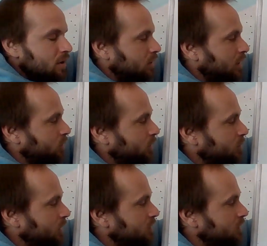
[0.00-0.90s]
right, what
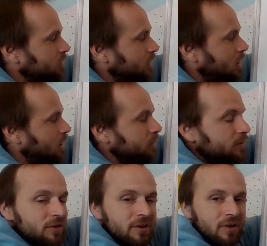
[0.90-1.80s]
it means is
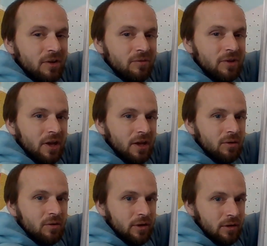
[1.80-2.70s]
opposite of the
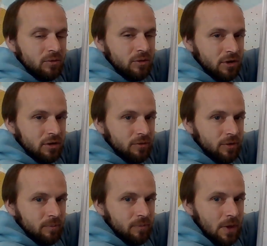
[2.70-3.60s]
angle that you're looking from.